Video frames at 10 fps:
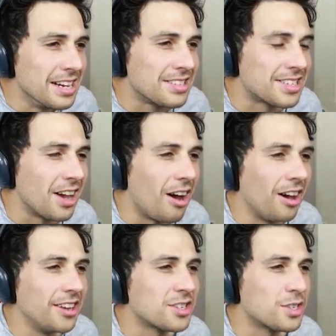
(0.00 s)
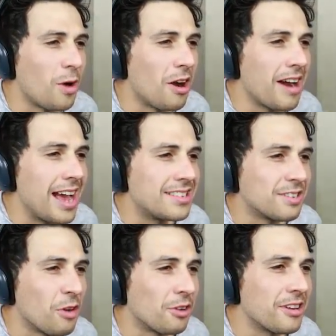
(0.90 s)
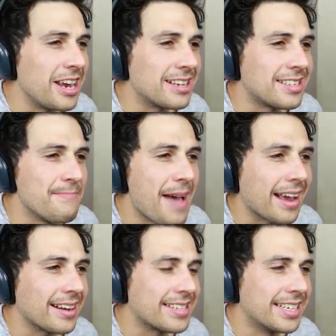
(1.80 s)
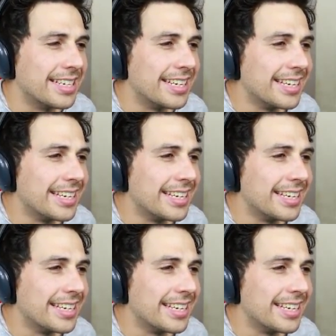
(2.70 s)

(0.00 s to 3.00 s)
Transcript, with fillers: Son, Suarez, Rodriguez and Magnusson.